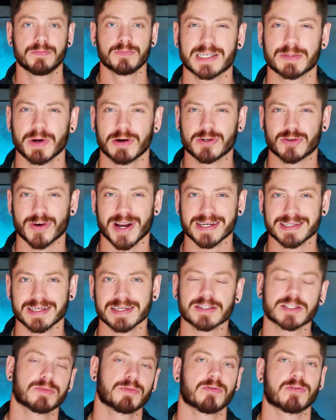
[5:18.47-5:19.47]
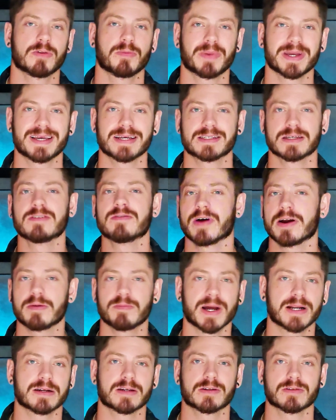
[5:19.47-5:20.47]
It's about addressing some of the biggest
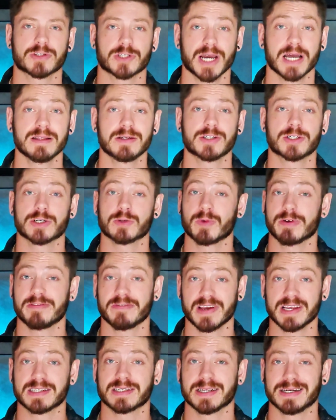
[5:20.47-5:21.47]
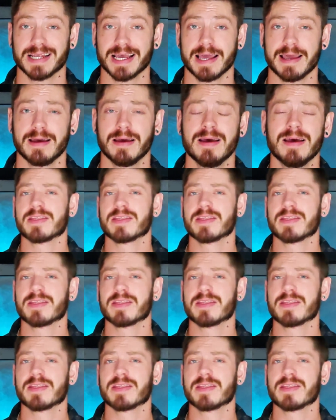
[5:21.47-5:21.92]
environmental challenges we face today,